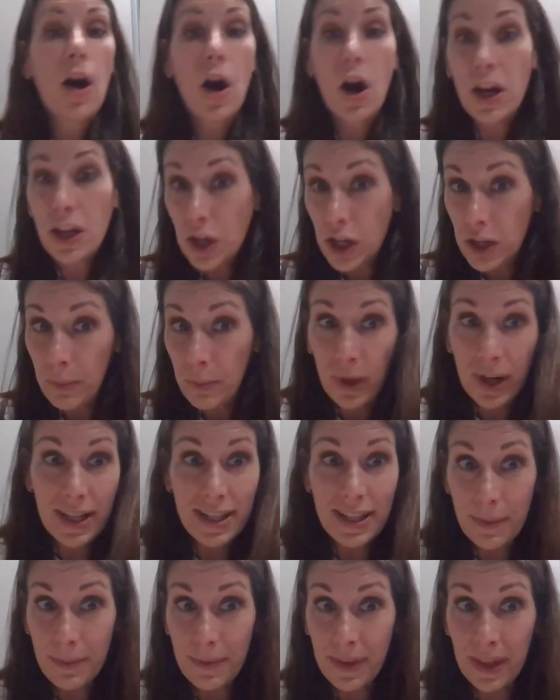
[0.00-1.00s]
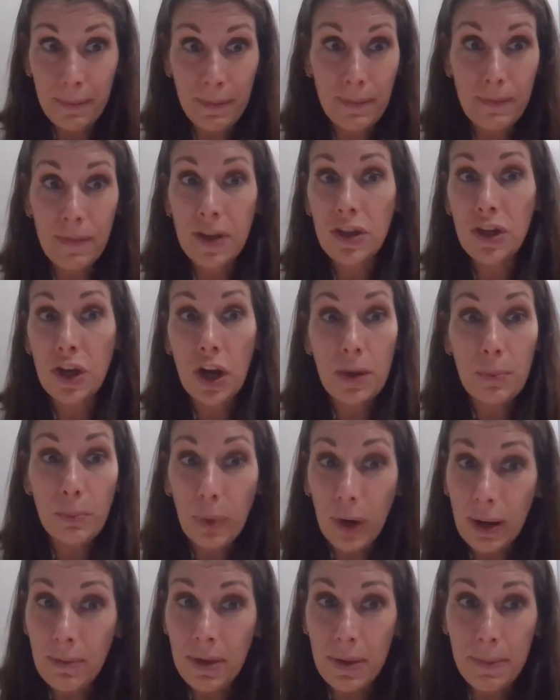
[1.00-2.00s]
or you got to you got to
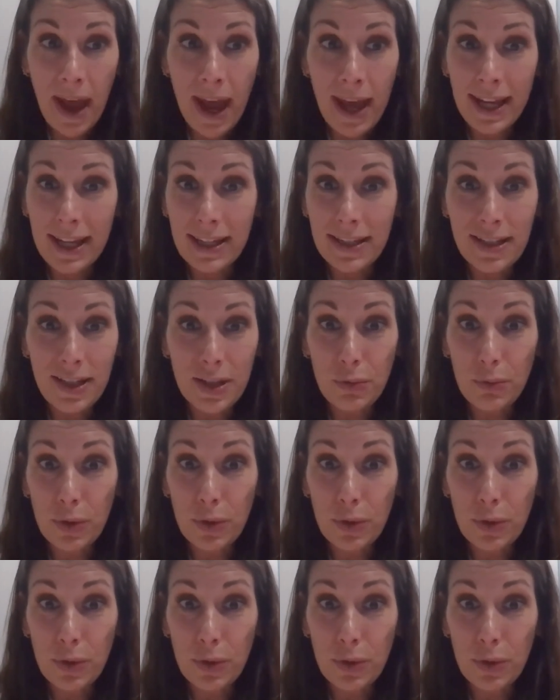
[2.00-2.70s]
bring me back into the